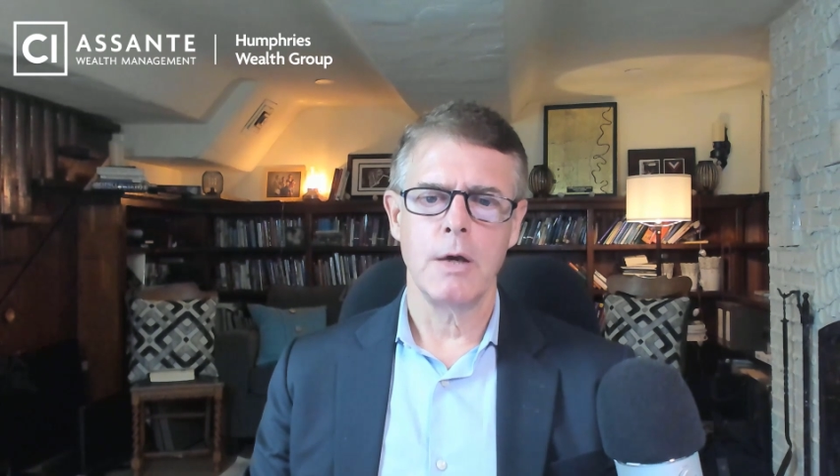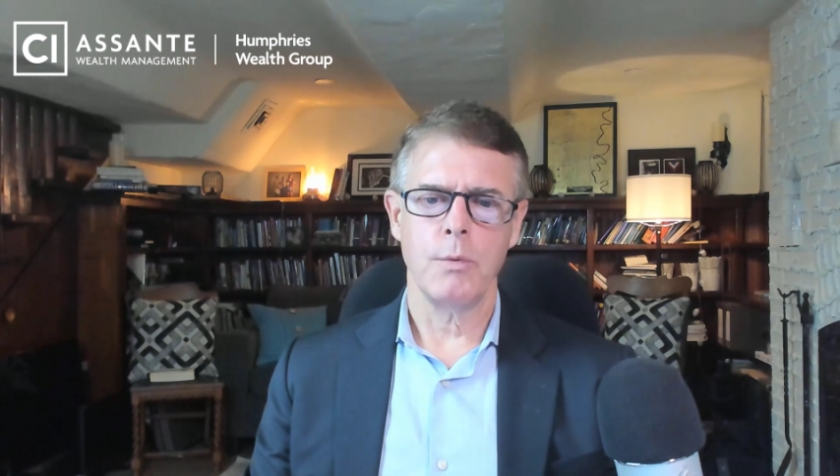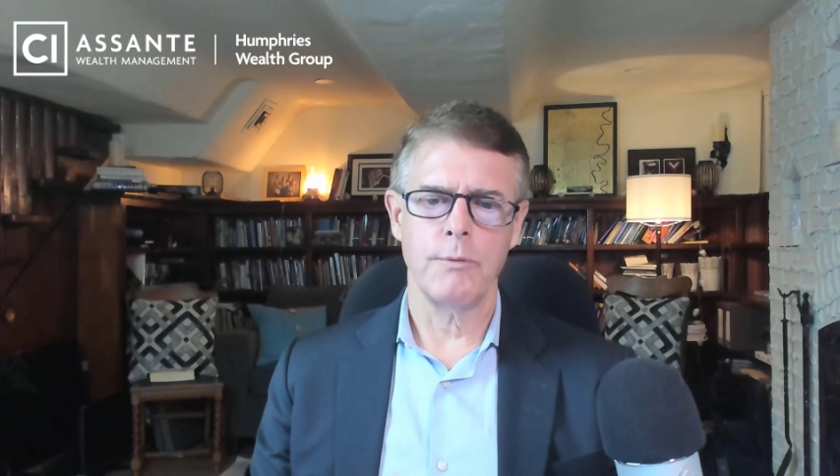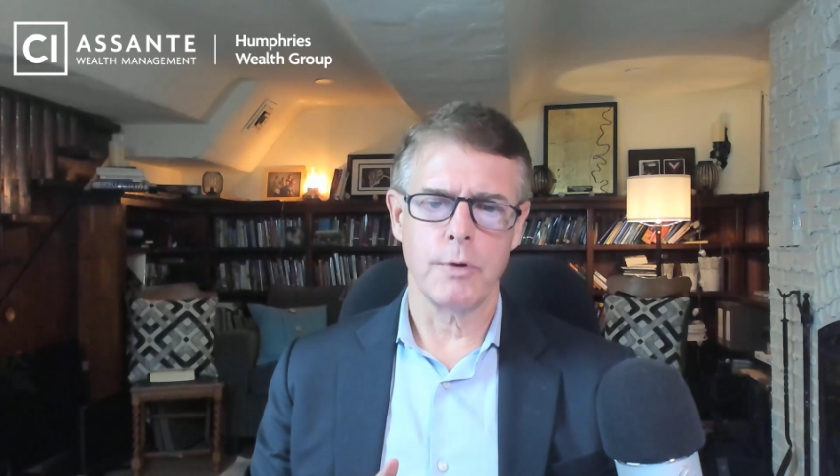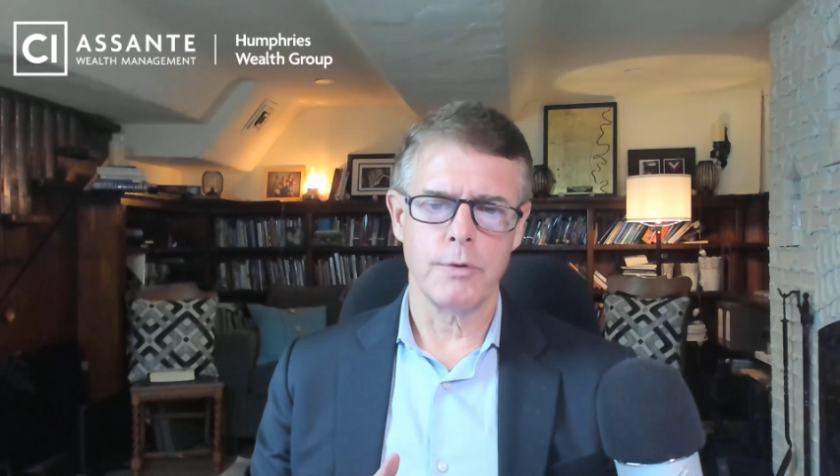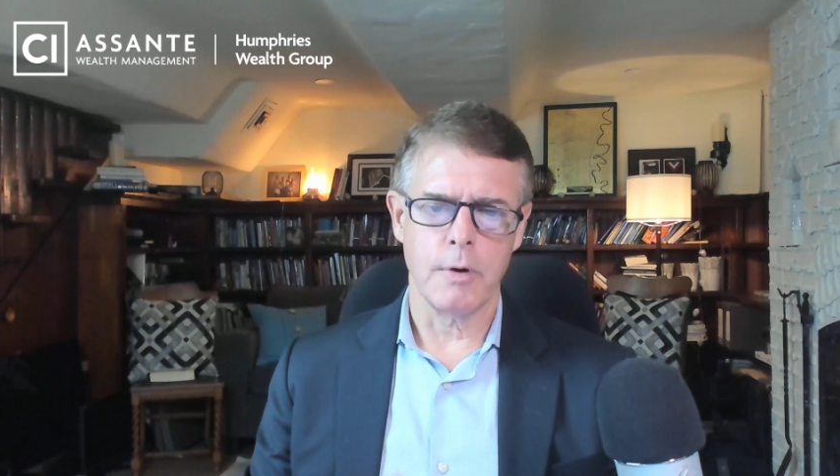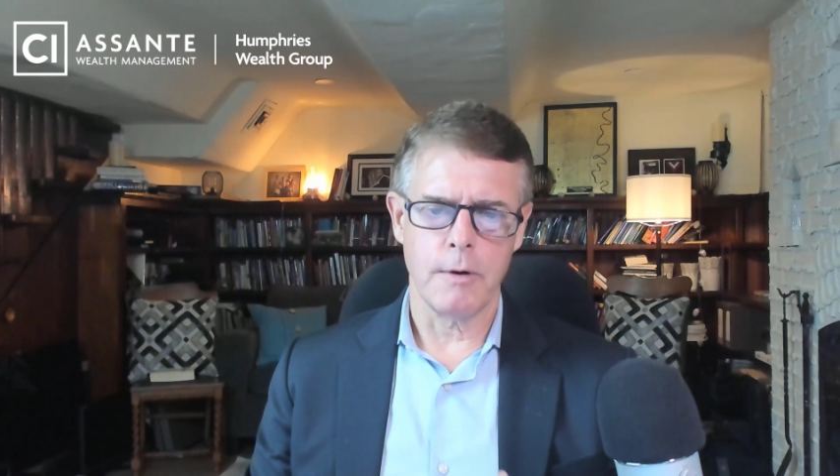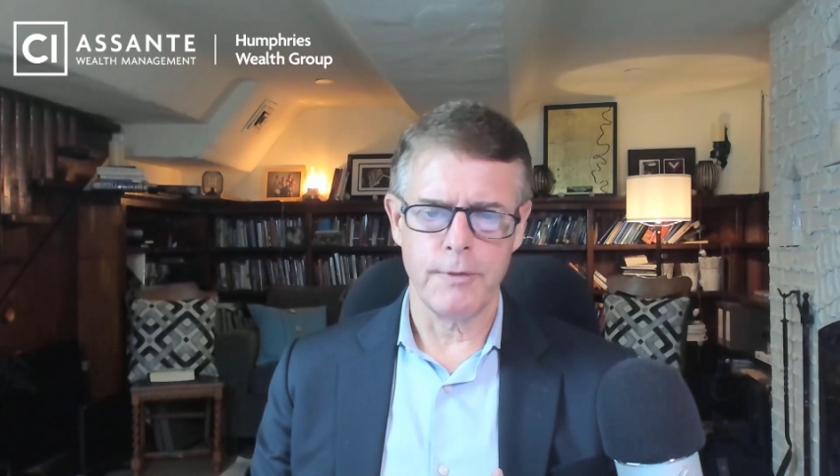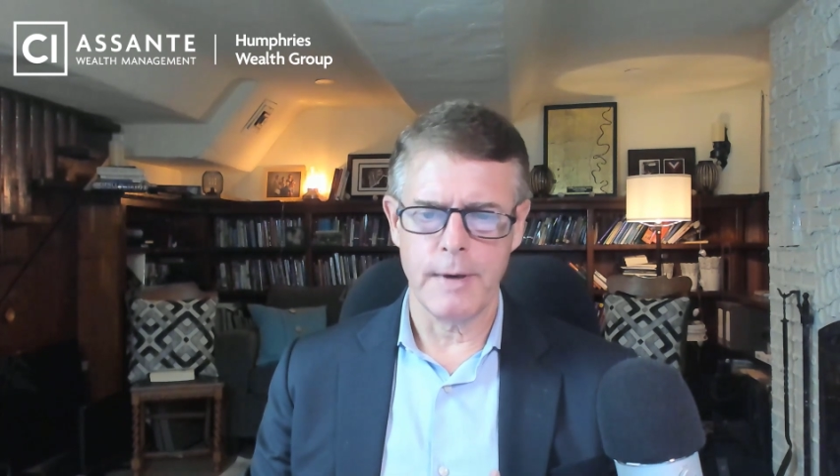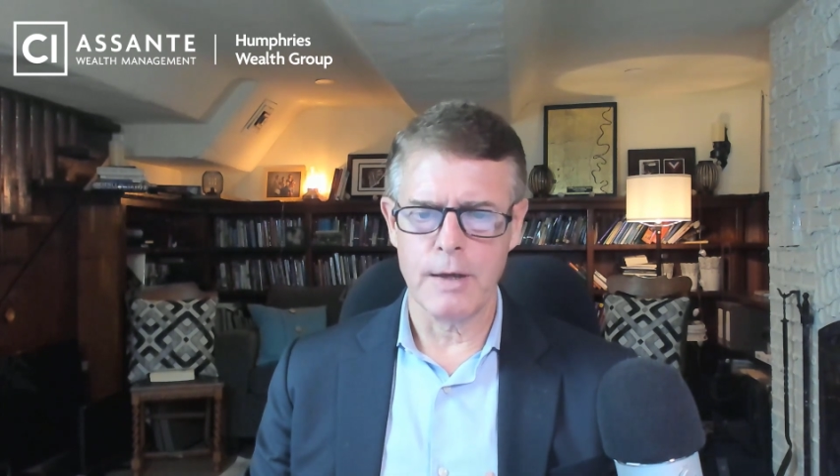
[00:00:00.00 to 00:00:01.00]
we've worked on our
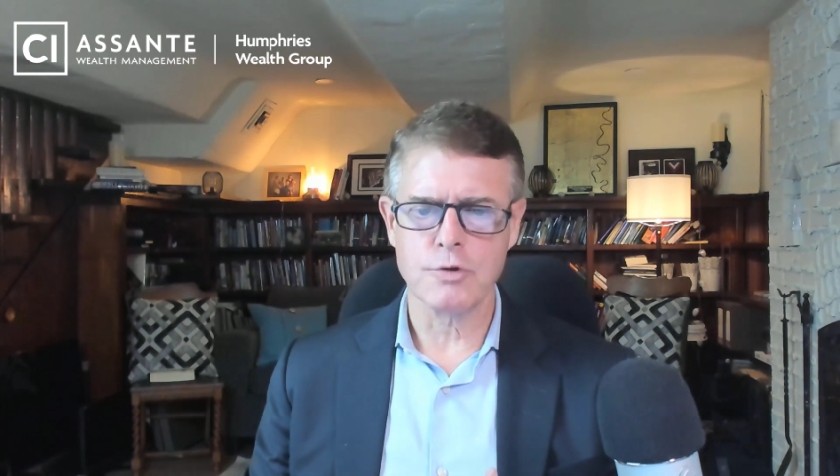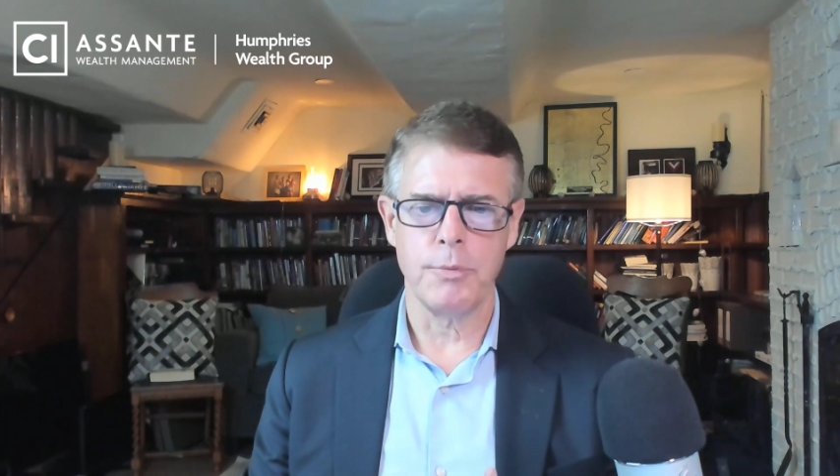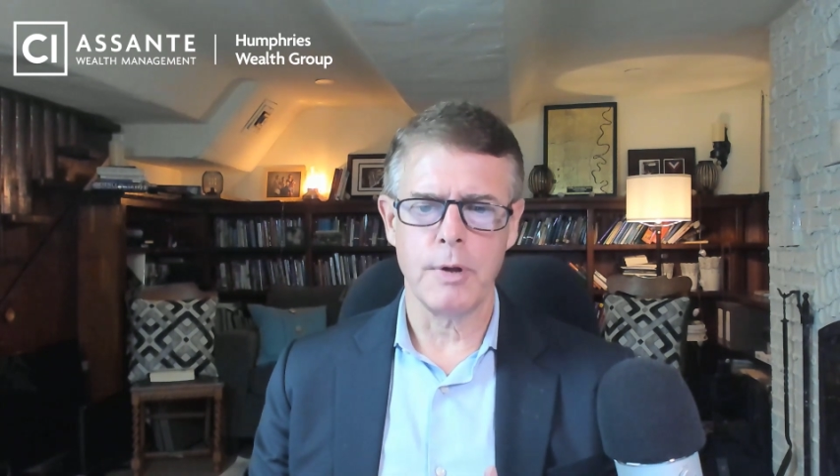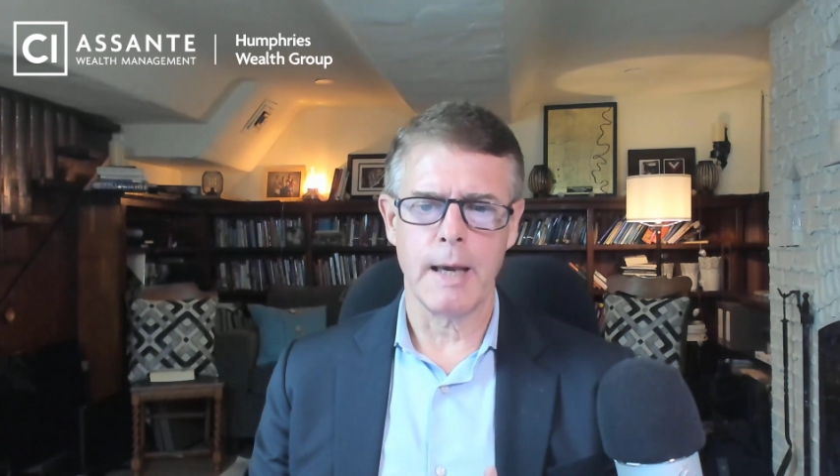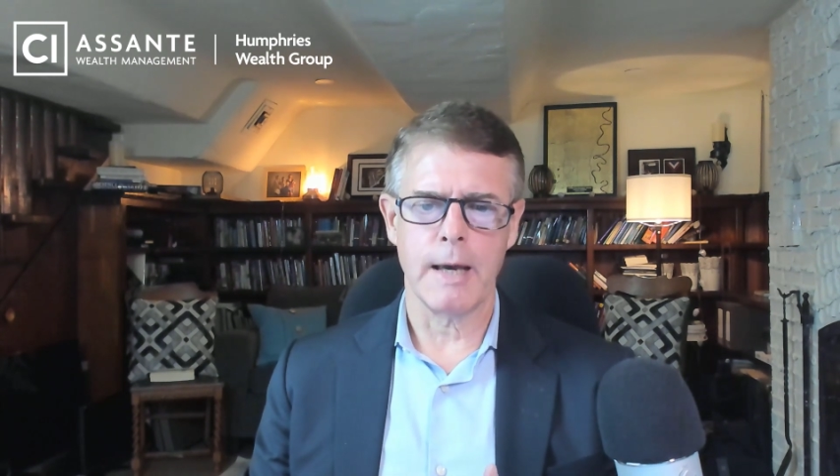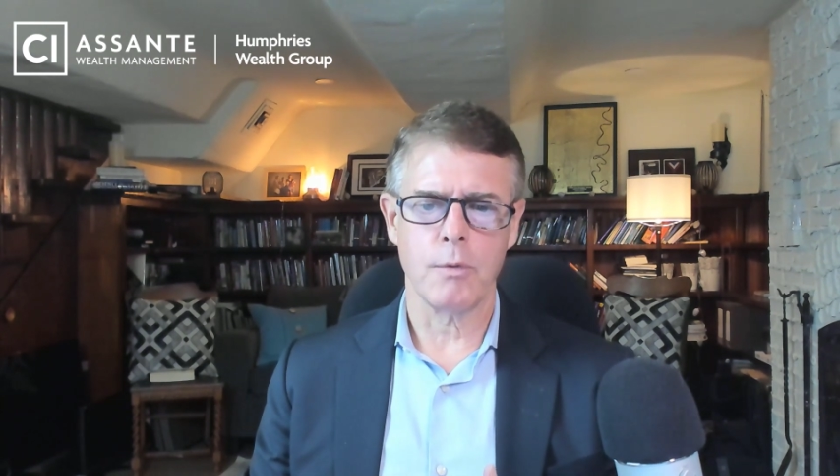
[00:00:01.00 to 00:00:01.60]
financial plan